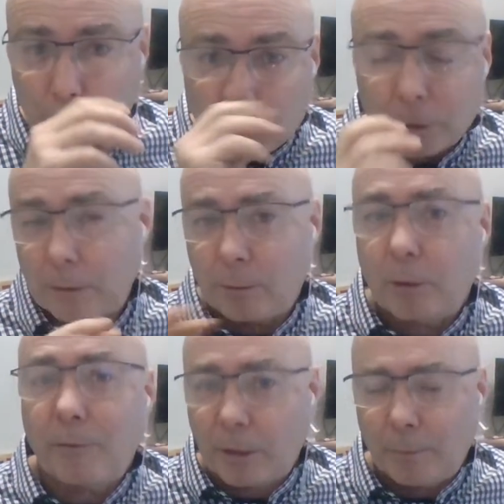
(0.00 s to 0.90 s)
which is
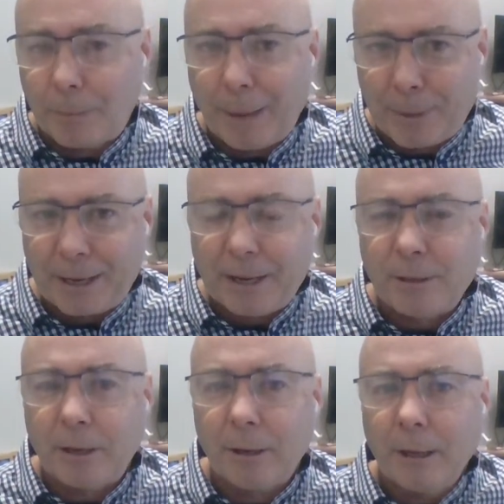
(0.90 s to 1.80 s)
obviously a bit
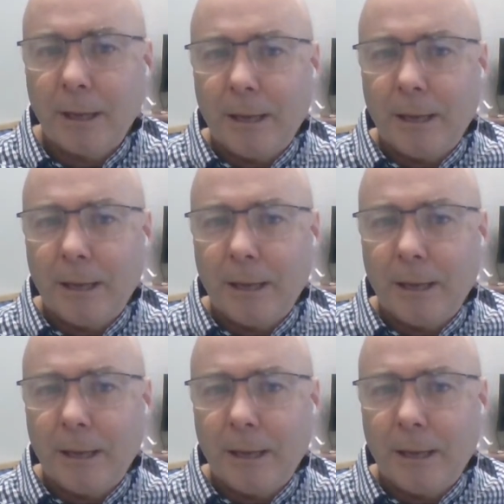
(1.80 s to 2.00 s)
easier.